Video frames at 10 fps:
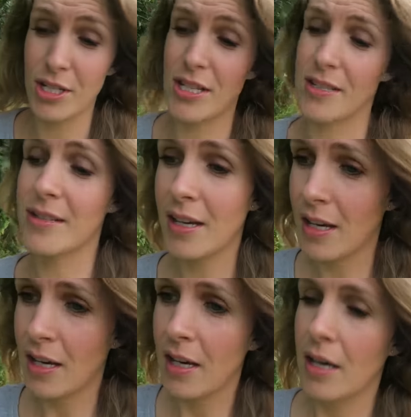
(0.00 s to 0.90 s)
which is
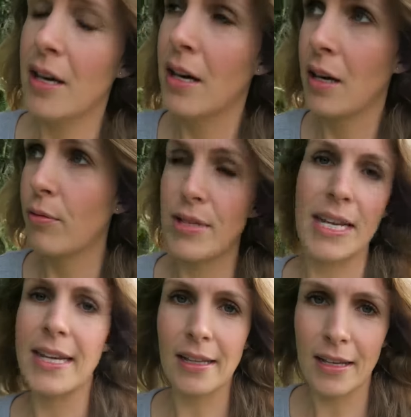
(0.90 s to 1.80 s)

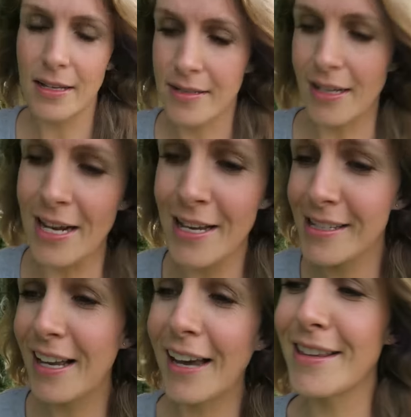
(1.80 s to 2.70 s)
ridiculous. And
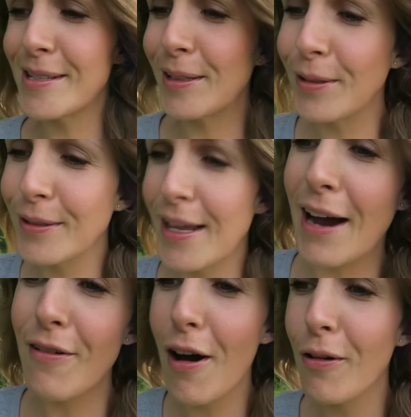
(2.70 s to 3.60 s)
it's like this little
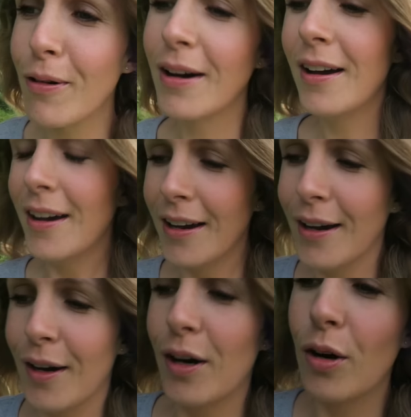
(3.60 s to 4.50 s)
narrow,
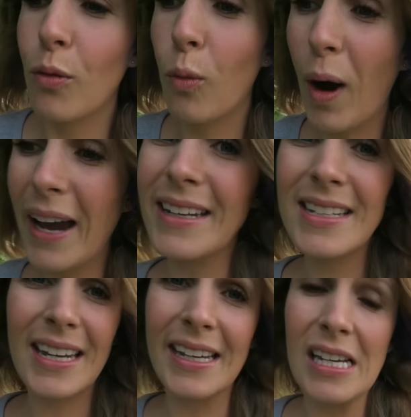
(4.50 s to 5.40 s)

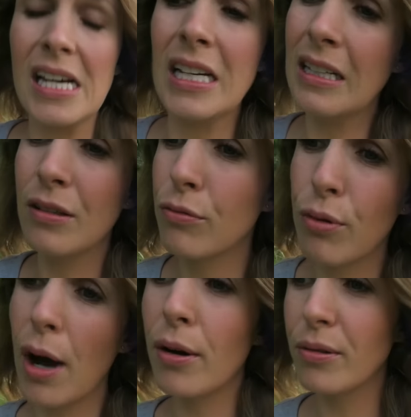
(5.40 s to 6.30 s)
windy
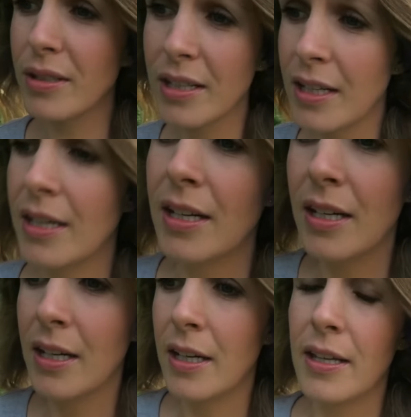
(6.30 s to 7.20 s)
road
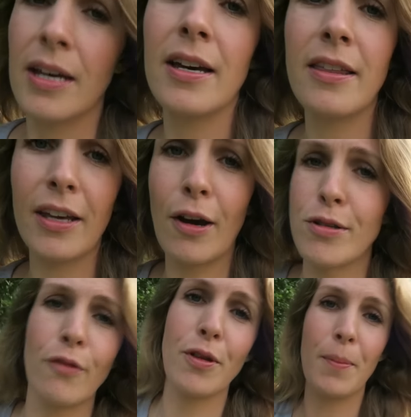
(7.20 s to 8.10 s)
that goes
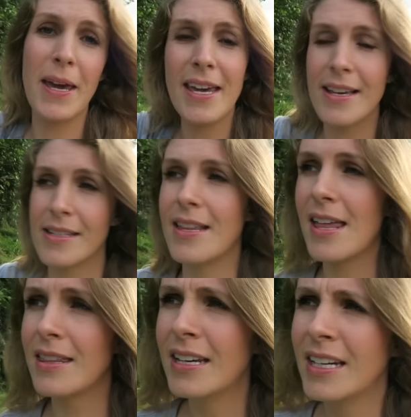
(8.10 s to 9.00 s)
over the peaks, and
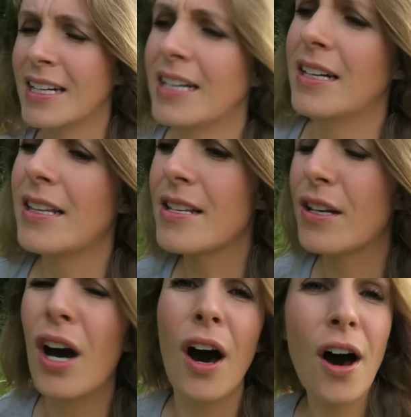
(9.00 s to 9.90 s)
then there's
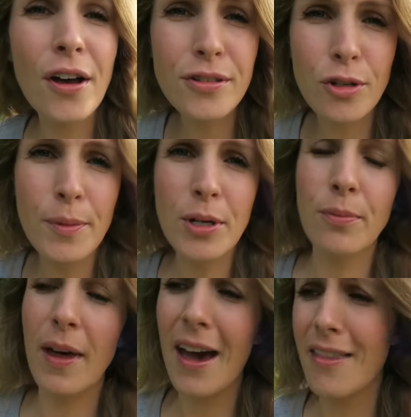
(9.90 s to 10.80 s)
cars coming
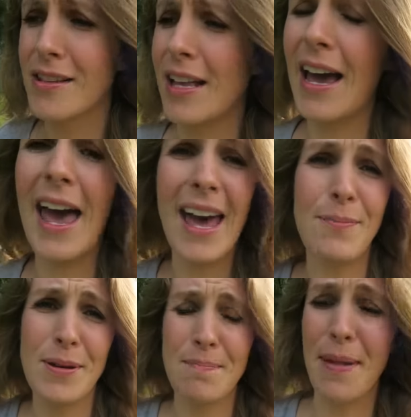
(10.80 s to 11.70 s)
up there, there's like
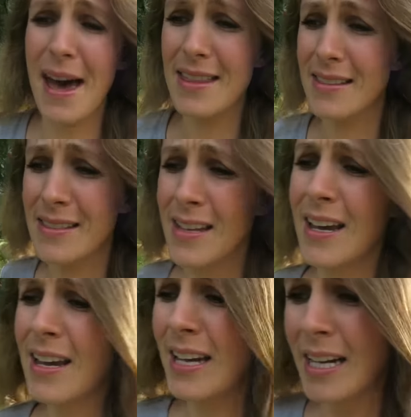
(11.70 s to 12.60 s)
hairpin bends,
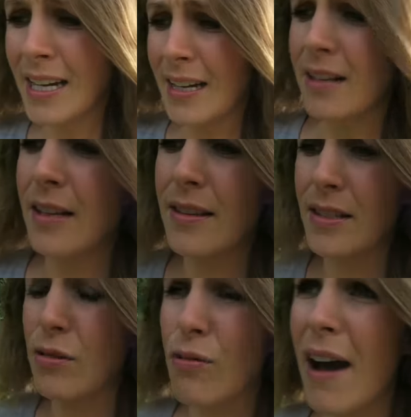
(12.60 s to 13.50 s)
it's
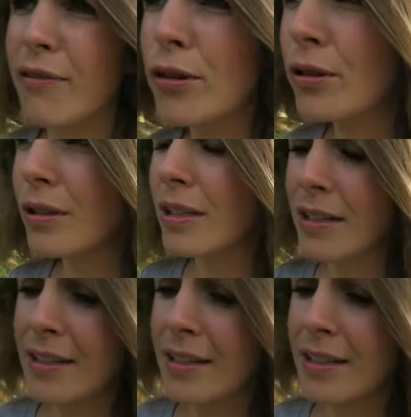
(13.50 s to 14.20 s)
gravel.